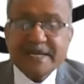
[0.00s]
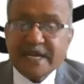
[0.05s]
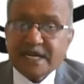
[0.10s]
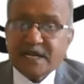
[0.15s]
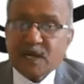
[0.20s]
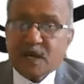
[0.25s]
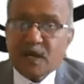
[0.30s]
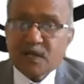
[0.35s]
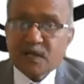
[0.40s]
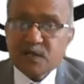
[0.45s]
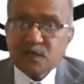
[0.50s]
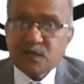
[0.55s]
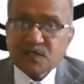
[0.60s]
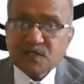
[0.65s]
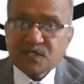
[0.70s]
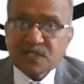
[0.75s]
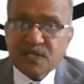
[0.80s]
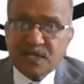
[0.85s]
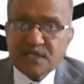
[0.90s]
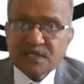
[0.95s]
Get all
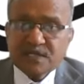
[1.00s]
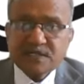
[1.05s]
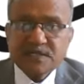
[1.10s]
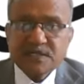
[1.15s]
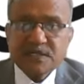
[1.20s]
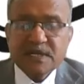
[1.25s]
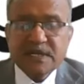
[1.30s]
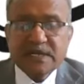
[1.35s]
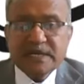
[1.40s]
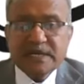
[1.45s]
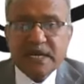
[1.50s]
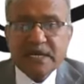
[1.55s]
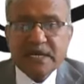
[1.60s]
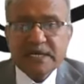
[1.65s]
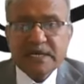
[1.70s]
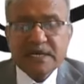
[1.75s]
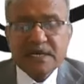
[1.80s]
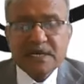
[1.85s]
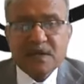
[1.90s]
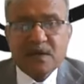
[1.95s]
those skills,
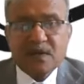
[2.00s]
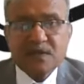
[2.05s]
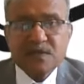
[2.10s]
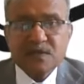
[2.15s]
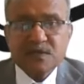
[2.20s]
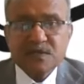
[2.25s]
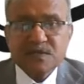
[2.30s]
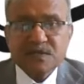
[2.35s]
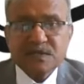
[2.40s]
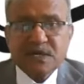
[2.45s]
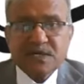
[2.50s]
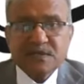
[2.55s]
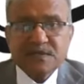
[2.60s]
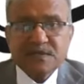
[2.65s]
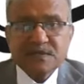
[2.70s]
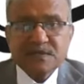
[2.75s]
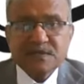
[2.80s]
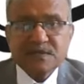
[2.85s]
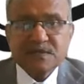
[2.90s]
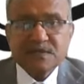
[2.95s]
get all those
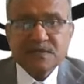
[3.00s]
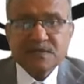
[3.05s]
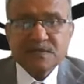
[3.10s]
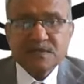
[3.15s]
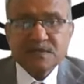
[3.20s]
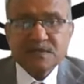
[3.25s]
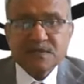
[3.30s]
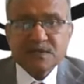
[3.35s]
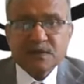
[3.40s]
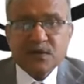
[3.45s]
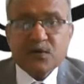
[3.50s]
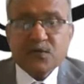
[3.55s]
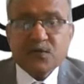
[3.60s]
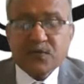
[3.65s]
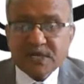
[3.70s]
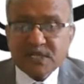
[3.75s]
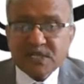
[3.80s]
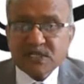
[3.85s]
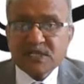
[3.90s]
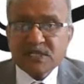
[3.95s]
skills.
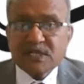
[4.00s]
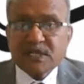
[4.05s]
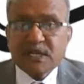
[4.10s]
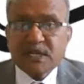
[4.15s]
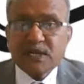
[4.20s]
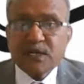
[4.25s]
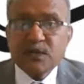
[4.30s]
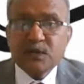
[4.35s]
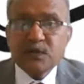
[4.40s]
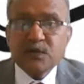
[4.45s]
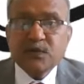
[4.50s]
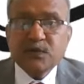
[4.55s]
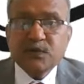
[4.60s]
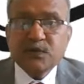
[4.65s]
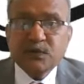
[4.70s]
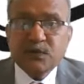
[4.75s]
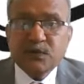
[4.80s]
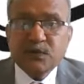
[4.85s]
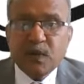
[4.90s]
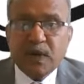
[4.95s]
First thing,
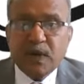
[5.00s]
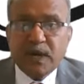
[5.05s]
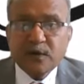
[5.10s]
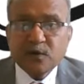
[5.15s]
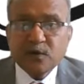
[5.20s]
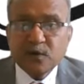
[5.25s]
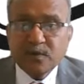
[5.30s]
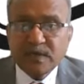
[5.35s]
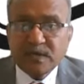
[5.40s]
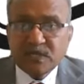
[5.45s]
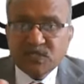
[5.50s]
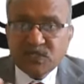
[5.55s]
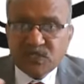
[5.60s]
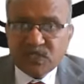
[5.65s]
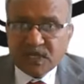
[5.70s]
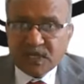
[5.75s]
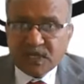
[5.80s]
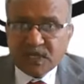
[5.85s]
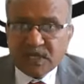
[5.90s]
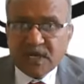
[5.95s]
you have to be
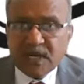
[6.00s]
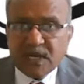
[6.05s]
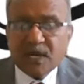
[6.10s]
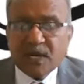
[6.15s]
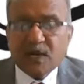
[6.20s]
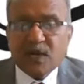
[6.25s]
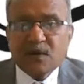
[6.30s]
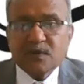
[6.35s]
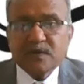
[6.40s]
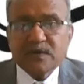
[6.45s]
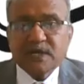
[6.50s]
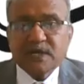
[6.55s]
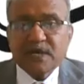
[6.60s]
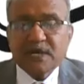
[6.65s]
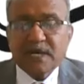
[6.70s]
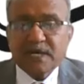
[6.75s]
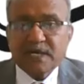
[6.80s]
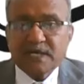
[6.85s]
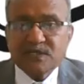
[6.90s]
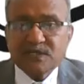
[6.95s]
general
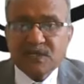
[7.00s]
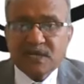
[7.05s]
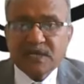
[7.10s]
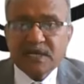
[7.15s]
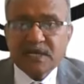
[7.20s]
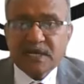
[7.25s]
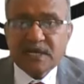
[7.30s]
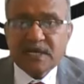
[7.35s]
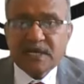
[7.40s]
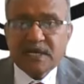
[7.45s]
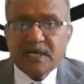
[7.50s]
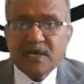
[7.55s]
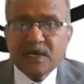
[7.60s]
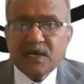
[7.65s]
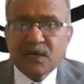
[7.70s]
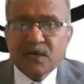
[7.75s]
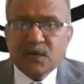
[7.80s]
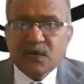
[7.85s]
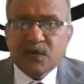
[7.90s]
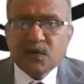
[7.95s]
accountant, like generally
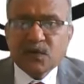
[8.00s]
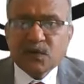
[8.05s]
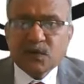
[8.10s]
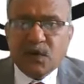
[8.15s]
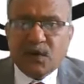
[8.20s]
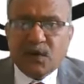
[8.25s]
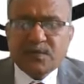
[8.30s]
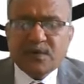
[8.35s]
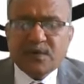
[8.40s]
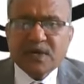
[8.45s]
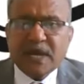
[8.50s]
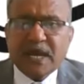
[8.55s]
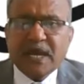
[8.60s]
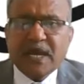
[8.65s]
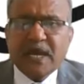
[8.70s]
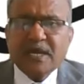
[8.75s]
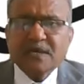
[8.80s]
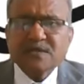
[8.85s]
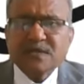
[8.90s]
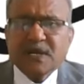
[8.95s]
about
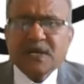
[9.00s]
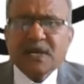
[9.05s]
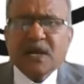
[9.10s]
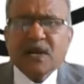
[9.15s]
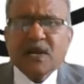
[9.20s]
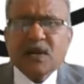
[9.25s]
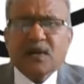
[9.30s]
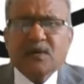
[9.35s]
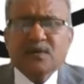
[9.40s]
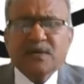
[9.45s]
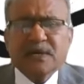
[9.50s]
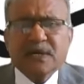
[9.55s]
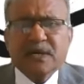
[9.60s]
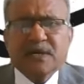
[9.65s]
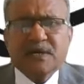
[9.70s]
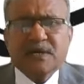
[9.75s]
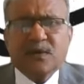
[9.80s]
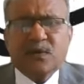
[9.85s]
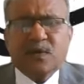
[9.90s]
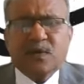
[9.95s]
as an
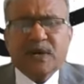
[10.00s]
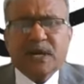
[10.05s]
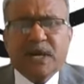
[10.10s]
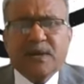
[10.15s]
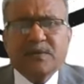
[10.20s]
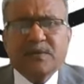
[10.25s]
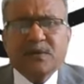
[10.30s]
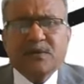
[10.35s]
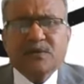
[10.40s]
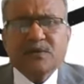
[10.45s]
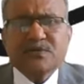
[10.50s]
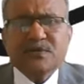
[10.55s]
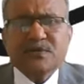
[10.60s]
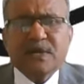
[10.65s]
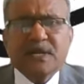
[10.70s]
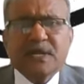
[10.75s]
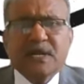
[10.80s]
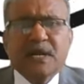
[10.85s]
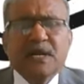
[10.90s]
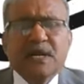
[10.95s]
accountant. What I mean to
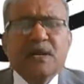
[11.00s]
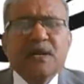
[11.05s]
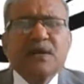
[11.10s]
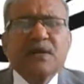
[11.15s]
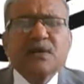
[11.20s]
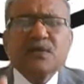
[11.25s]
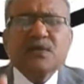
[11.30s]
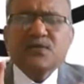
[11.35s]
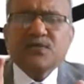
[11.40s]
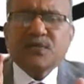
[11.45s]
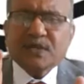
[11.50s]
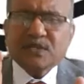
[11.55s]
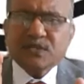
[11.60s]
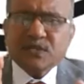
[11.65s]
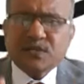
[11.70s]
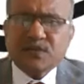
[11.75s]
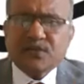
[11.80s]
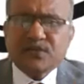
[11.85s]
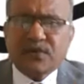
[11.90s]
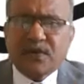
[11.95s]
say that,
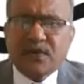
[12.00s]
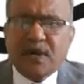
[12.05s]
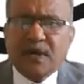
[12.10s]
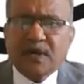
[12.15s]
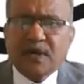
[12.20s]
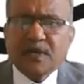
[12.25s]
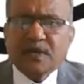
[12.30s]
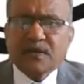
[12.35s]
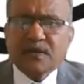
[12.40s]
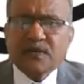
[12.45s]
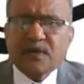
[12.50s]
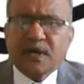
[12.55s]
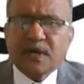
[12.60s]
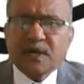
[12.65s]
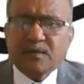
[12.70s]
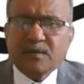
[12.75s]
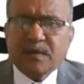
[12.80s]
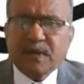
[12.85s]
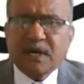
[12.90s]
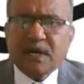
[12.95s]
first of all, you
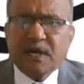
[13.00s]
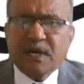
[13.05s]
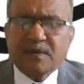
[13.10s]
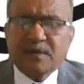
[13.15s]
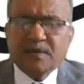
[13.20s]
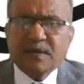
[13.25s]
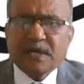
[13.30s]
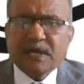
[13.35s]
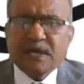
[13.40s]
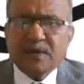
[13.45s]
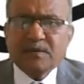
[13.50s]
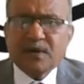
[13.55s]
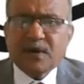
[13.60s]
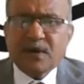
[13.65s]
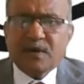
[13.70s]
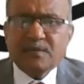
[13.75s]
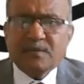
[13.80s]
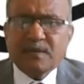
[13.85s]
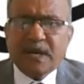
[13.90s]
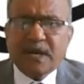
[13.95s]
are a BCom or a
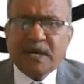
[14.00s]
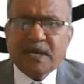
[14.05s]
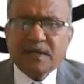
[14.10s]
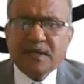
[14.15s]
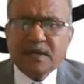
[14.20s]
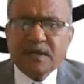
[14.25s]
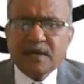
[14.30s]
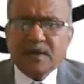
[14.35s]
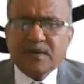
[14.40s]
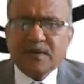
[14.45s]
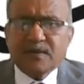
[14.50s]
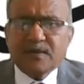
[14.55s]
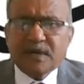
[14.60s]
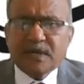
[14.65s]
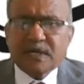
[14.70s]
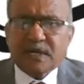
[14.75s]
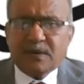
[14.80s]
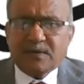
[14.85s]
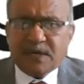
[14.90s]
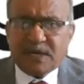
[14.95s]
MCom man
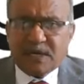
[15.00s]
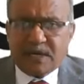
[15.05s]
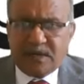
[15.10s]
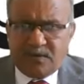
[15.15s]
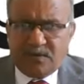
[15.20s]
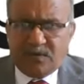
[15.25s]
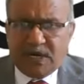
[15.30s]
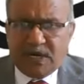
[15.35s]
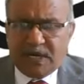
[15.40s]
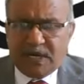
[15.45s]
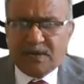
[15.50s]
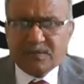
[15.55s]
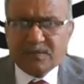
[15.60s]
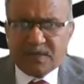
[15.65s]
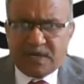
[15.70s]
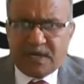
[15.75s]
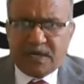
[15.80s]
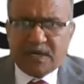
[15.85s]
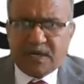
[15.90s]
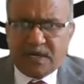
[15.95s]
with our, what I'm
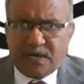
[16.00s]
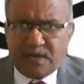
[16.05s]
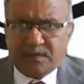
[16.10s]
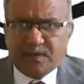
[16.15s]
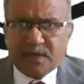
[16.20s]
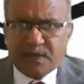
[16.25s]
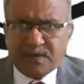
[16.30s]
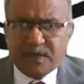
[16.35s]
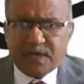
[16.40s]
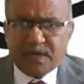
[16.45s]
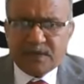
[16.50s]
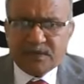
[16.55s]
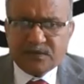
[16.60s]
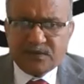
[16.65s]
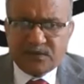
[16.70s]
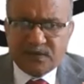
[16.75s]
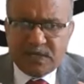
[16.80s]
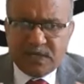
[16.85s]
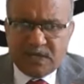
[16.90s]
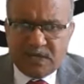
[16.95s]
talking about, because
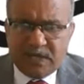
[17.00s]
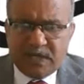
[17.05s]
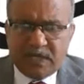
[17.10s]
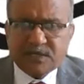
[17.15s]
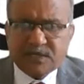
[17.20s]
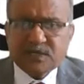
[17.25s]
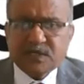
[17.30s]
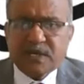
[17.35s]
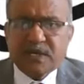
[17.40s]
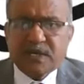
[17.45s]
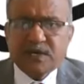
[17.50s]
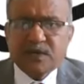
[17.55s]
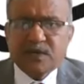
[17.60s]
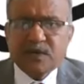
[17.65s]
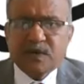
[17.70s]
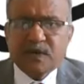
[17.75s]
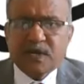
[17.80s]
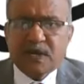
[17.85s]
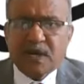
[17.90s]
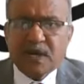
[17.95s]
we are training
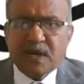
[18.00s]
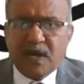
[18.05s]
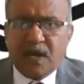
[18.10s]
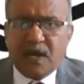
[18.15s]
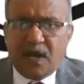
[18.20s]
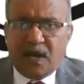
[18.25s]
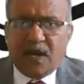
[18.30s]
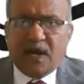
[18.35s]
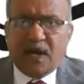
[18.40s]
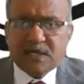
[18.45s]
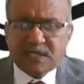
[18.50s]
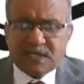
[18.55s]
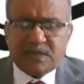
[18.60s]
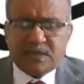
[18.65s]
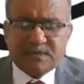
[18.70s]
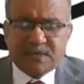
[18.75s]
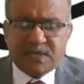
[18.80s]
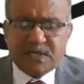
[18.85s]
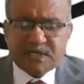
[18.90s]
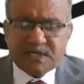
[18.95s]
you in all
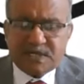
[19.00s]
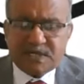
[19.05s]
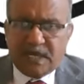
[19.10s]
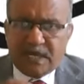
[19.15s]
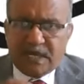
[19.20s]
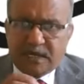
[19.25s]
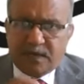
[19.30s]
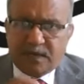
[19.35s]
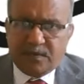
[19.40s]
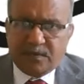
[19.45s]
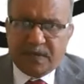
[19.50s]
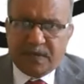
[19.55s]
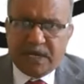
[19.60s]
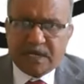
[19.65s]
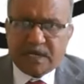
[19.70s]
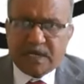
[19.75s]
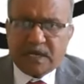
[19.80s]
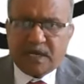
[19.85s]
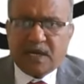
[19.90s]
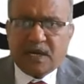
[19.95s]
subjects, like
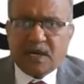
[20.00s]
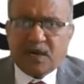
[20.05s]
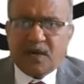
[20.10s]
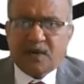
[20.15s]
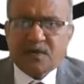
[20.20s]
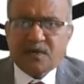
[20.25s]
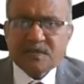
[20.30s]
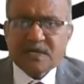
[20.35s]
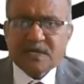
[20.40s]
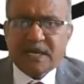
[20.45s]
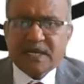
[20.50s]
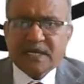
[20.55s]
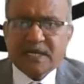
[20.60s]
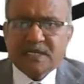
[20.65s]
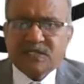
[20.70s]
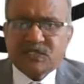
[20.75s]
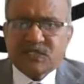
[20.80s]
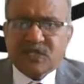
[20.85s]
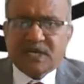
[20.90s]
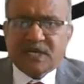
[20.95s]
practical accounts, like
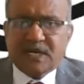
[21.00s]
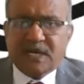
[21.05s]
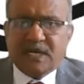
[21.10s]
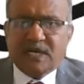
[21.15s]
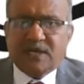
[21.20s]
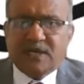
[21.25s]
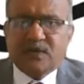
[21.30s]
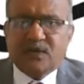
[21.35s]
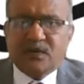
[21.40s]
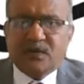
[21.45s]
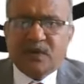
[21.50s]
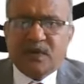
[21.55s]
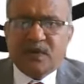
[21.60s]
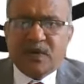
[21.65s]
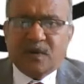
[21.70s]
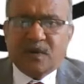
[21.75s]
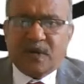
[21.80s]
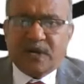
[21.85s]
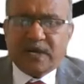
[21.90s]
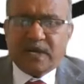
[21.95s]
generally you
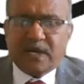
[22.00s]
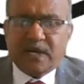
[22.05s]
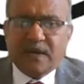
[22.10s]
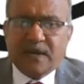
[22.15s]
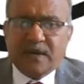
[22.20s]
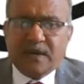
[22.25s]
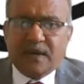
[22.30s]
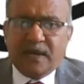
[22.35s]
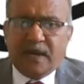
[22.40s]
have got a